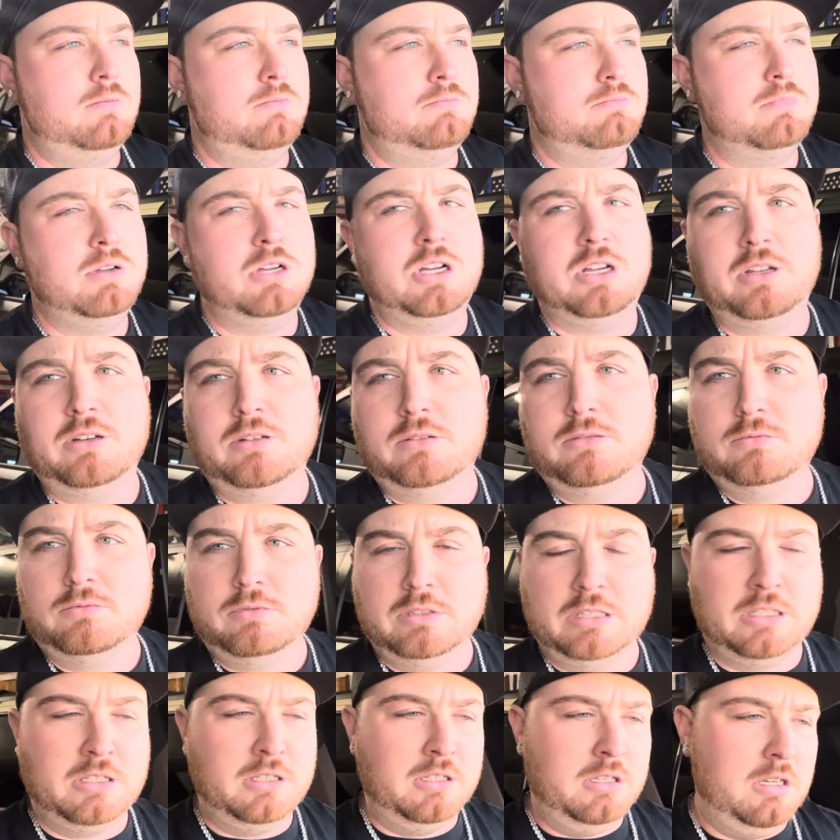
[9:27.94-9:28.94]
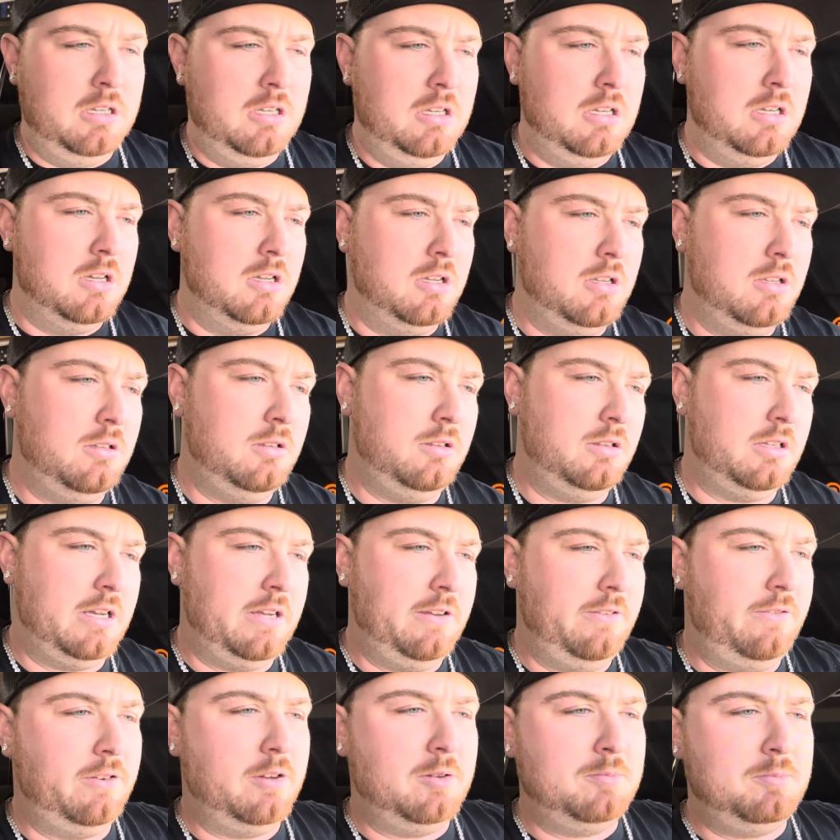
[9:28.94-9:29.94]
but with the
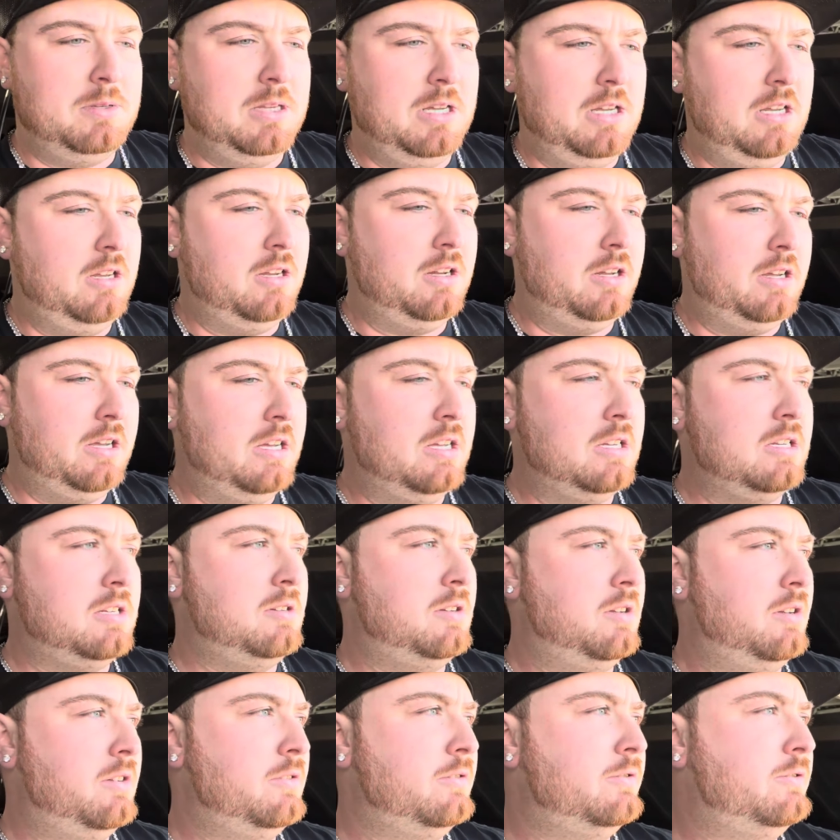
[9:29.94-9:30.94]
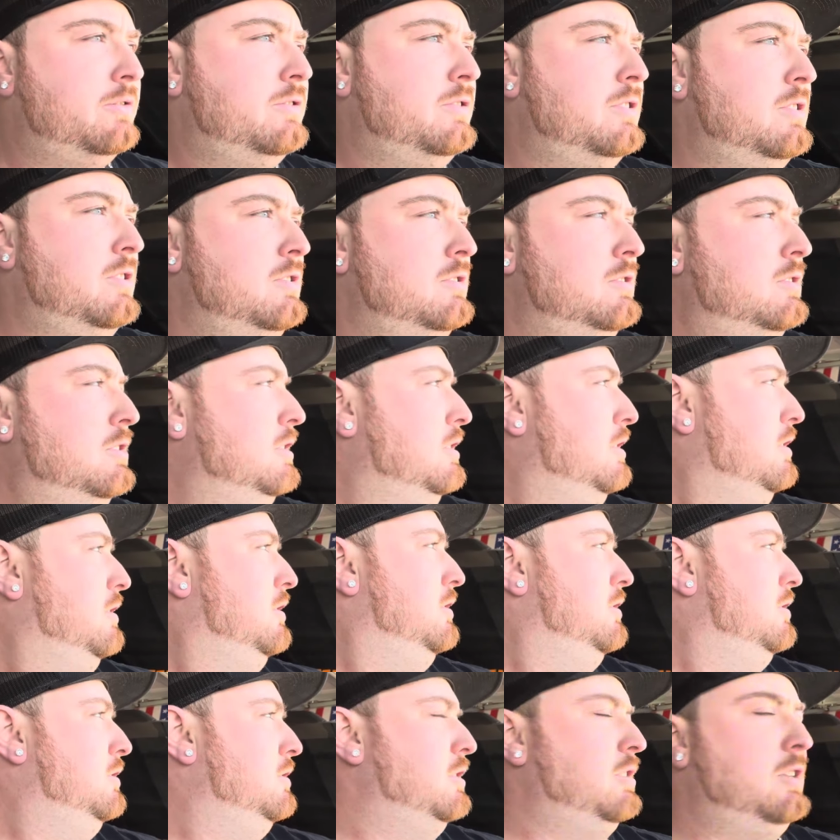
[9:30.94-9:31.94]
life update, I guess, of
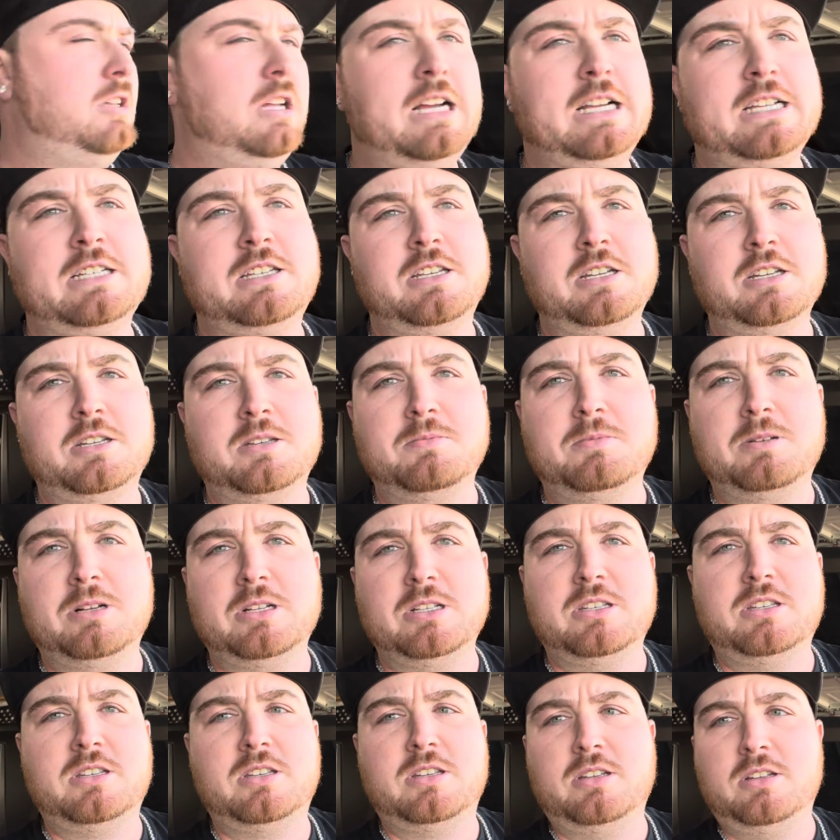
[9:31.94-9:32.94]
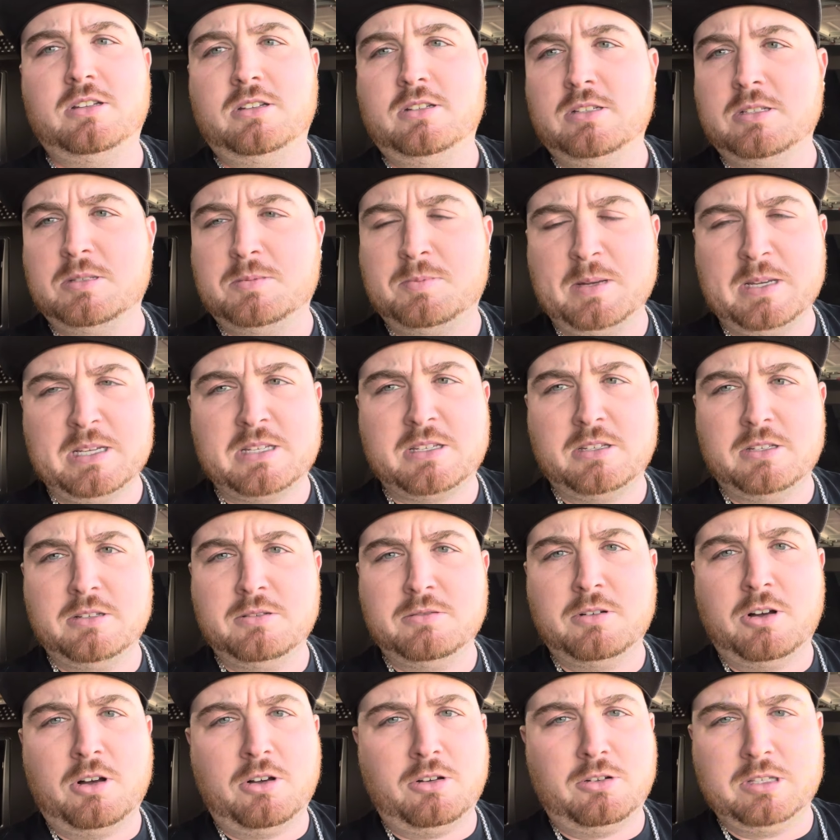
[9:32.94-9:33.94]
the last six months, it's basically
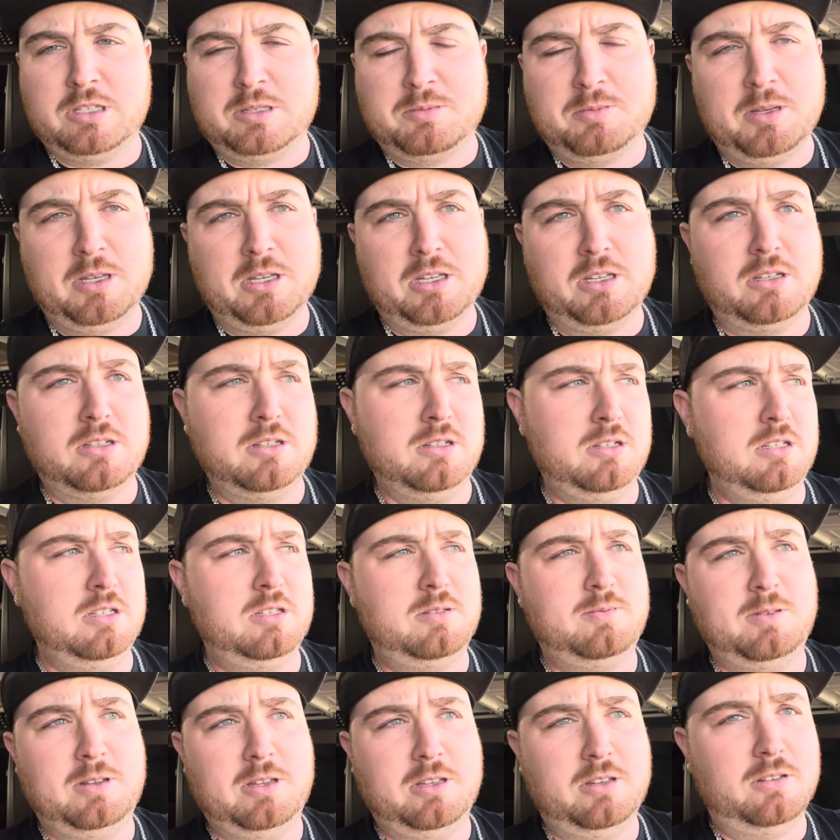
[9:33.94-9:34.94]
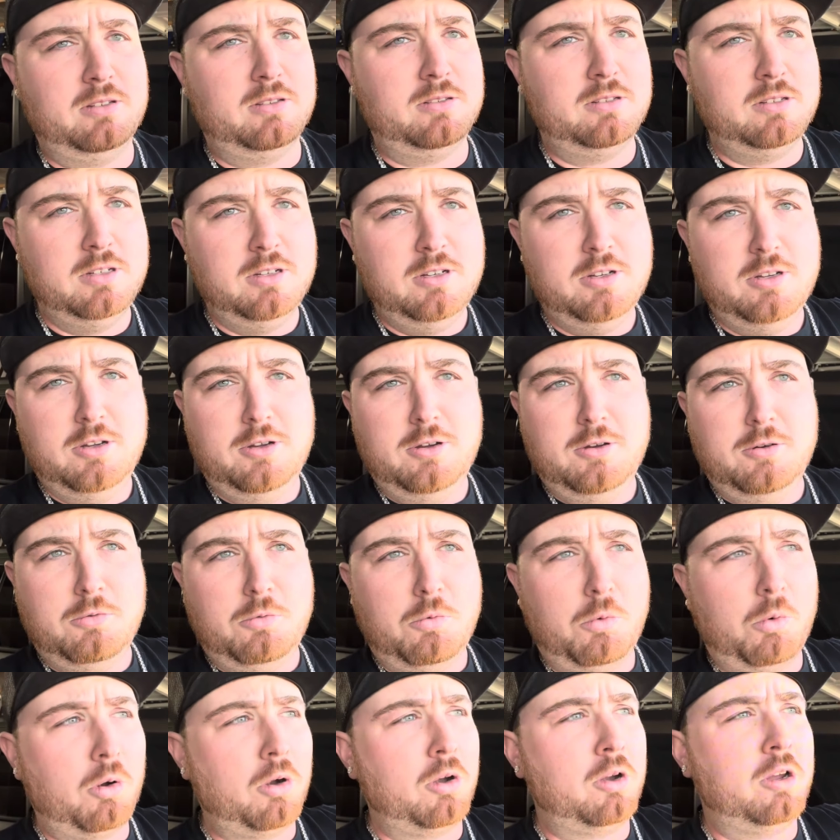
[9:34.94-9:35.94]
all it's been. It's been
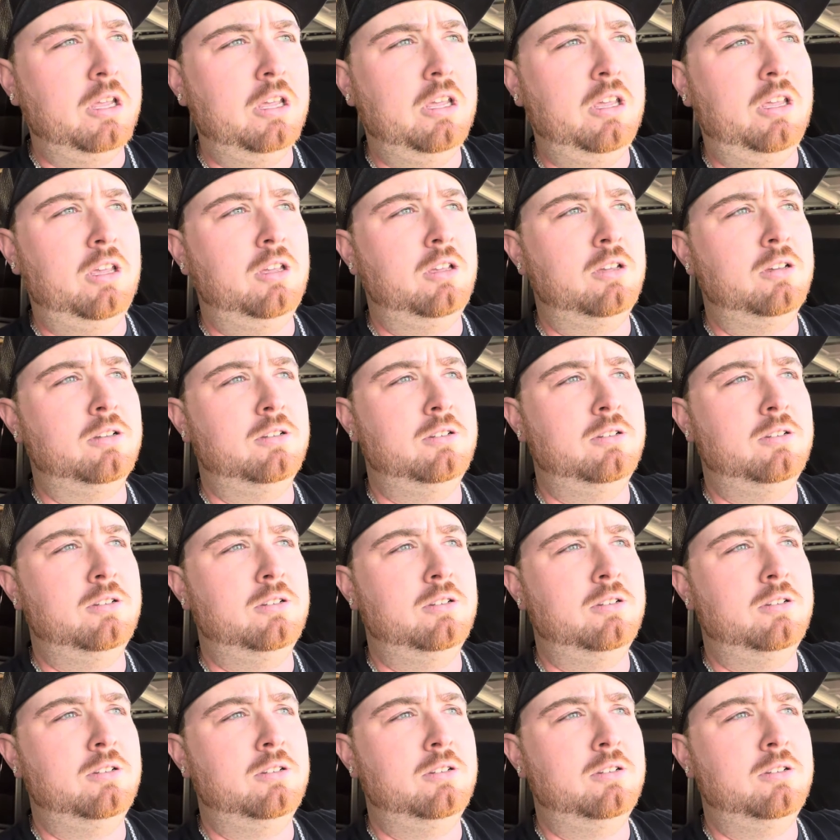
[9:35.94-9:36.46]
working,